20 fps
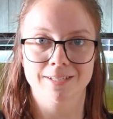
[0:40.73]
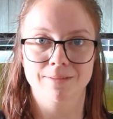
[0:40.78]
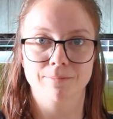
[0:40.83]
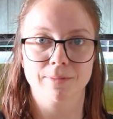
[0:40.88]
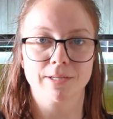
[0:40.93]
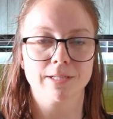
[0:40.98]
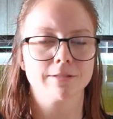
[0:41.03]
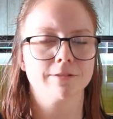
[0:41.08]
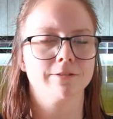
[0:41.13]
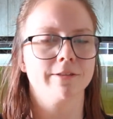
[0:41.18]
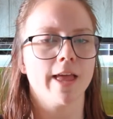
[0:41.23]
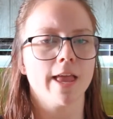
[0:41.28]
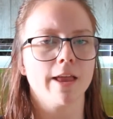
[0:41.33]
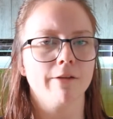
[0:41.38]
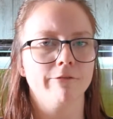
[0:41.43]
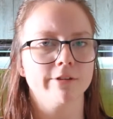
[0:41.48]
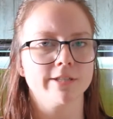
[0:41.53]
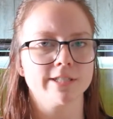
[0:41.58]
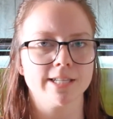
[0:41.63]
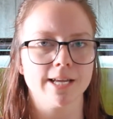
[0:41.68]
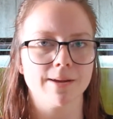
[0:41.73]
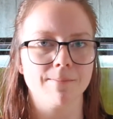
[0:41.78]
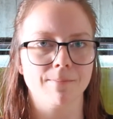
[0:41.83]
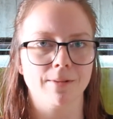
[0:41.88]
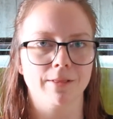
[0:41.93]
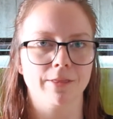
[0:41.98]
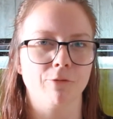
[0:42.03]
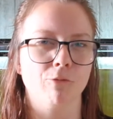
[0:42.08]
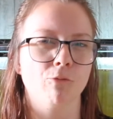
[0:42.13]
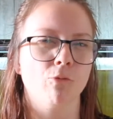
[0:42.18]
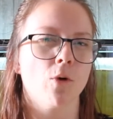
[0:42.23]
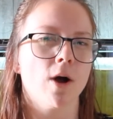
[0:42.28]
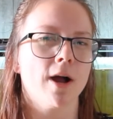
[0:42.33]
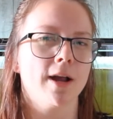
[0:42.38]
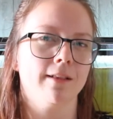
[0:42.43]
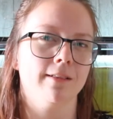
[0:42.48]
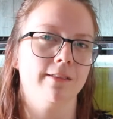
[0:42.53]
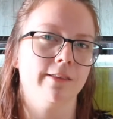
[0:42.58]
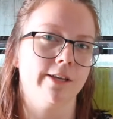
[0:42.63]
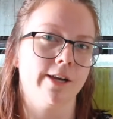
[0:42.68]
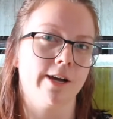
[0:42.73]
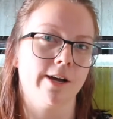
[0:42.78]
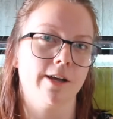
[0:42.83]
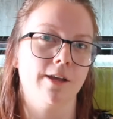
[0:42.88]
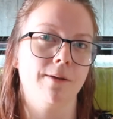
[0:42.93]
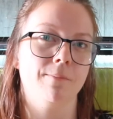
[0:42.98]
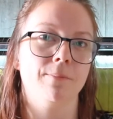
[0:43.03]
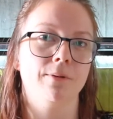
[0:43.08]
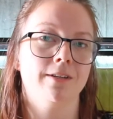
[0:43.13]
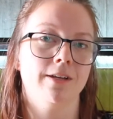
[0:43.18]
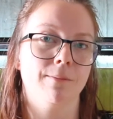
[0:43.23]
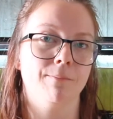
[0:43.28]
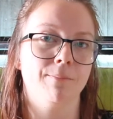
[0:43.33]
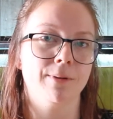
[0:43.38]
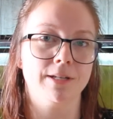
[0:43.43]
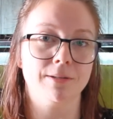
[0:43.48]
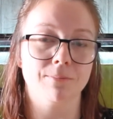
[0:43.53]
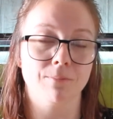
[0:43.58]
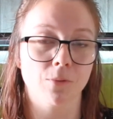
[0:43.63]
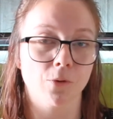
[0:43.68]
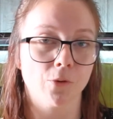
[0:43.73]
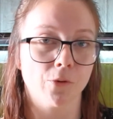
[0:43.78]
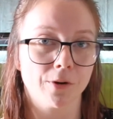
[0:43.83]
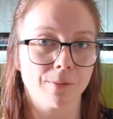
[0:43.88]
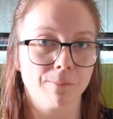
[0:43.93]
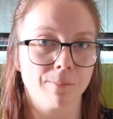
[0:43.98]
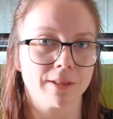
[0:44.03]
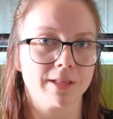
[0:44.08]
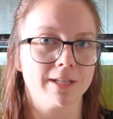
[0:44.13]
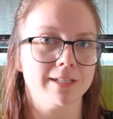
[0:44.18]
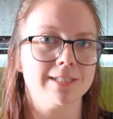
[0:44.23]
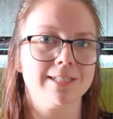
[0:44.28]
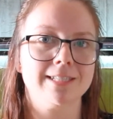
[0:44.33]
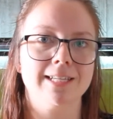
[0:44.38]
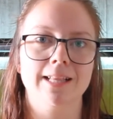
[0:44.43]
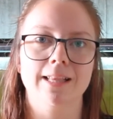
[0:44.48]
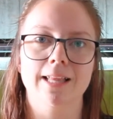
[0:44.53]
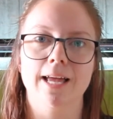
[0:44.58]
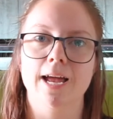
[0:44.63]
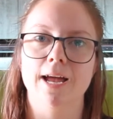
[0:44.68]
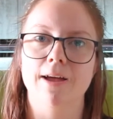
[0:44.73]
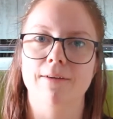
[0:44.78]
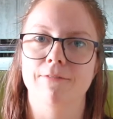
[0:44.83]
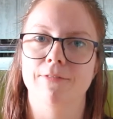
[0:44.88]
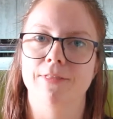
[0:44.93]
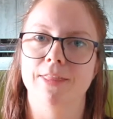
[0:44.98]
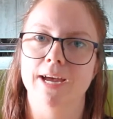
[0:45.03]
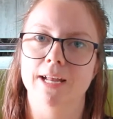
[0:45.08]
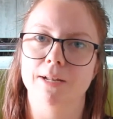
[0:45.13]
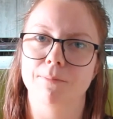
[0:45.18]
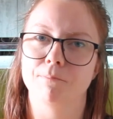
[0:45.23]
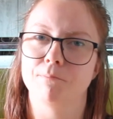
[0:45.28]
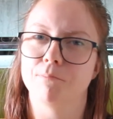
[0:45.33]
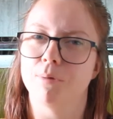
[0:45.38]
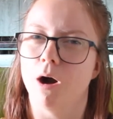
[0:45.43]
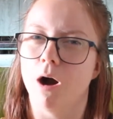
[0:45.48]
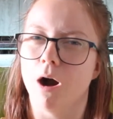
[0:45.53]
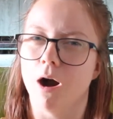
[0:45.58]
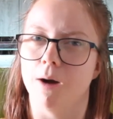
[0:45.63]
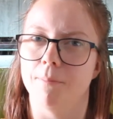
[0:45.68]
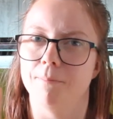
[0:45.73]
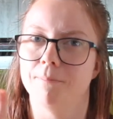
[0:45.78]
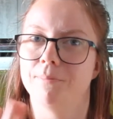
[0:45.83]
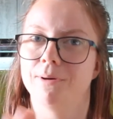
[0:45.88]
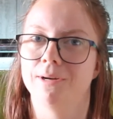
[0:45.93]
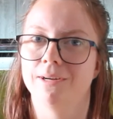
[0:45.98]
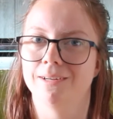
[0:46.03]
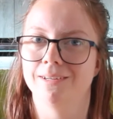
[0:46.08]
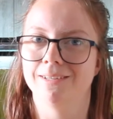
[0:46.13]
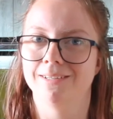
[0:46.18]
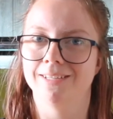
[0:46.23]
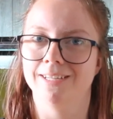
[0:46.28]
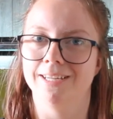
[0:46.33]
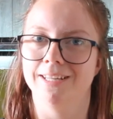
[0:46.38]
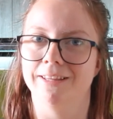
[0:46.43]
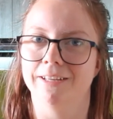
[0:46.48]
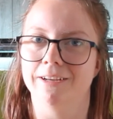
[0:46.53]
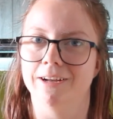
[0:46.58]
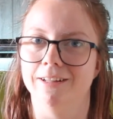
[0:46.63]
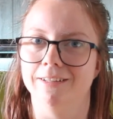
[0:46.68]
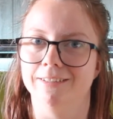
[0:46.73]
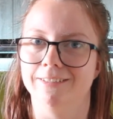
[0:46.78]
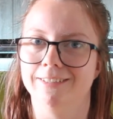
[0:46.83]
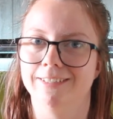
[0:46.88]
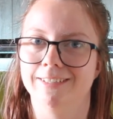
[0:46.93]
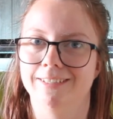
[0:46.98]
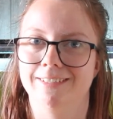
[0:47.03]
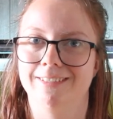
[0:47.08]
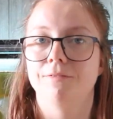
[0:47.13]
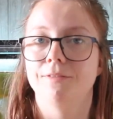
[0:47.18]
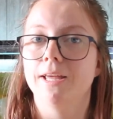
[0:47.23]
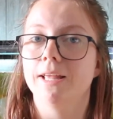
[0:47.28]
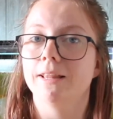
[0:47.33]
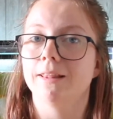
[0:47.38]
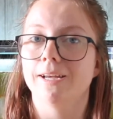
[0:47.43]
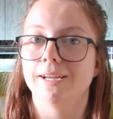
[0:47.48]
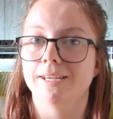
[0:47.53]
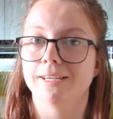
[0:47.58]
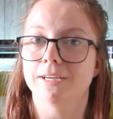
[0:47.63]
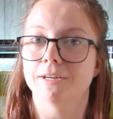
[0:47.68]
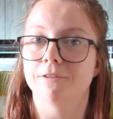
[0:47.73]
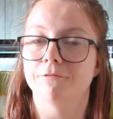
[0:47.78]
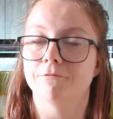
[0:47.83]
Because they resemble the wild type a bit more, but they still have that pop in the color. They like a